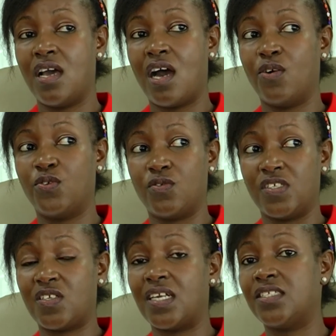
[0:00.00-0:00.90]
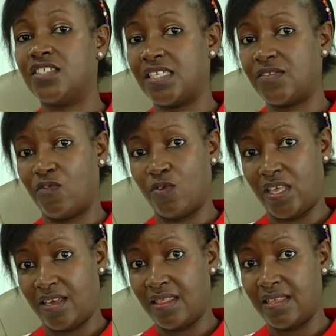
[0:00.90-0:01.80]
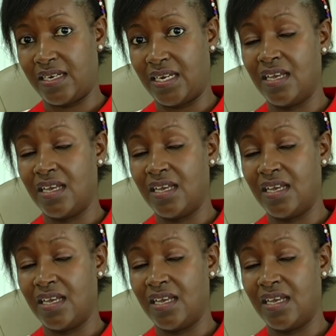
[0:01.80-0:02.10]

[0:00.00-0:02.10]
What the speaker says: how to re-strategize for year 3.